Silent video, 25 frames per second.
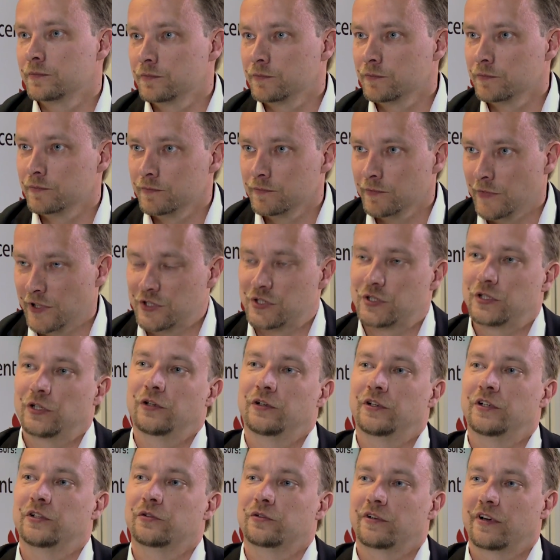must
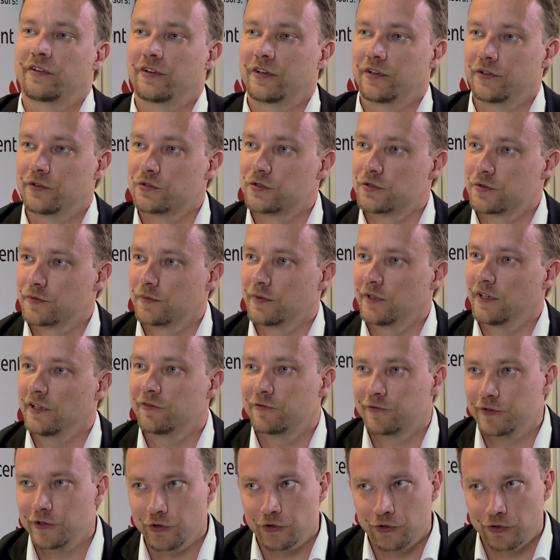turn into revenues.
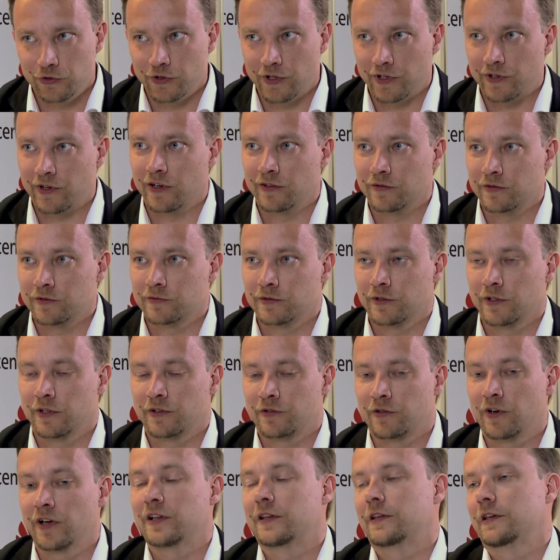If you do the
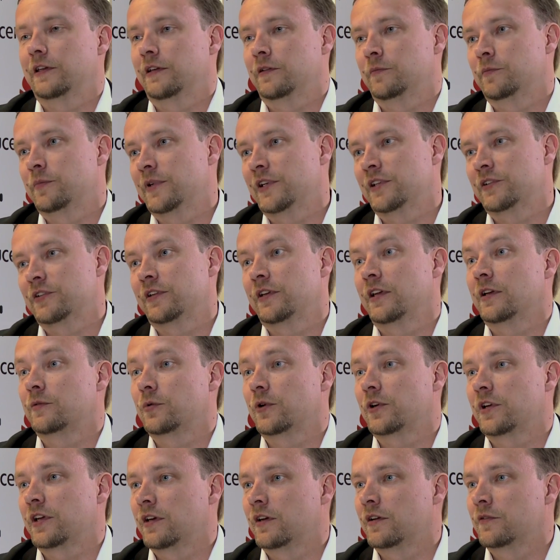right thing, build a
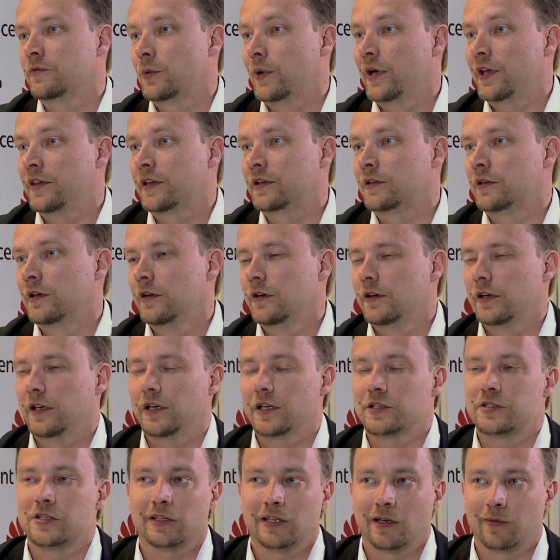network in a way that it
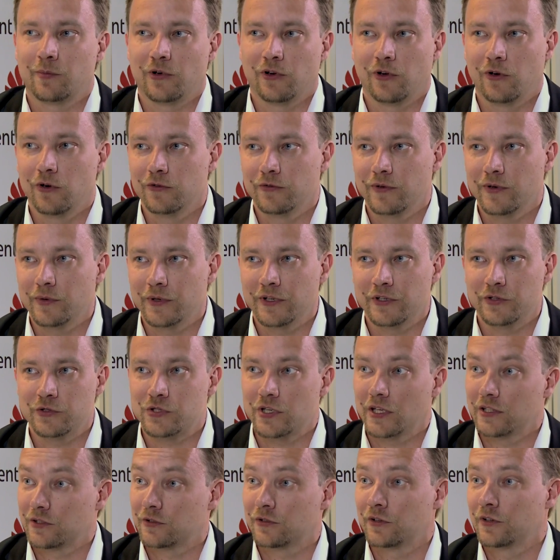doesn't topple over when you
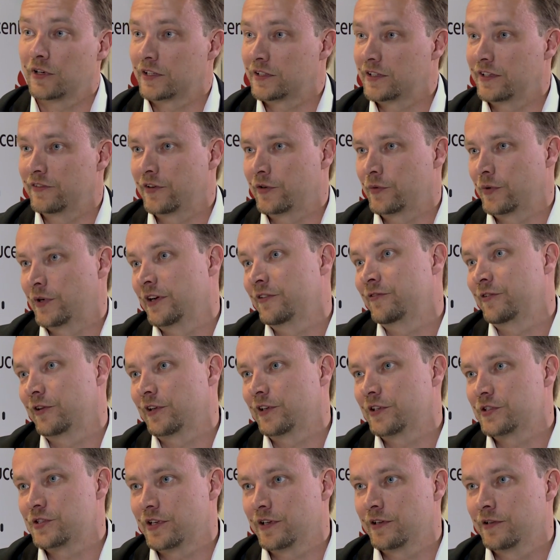start to connect everyone
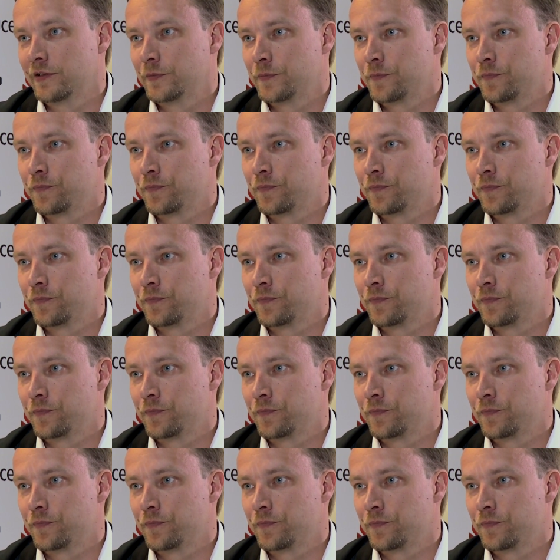effortlessly.